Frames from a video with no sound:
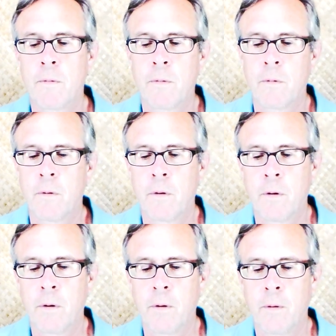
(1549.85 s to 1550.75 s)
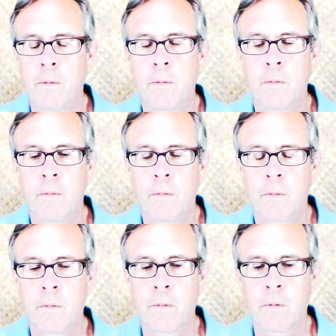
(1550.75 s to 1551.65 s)

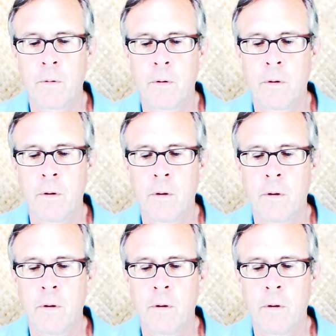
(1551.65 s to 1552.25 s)
[no speech]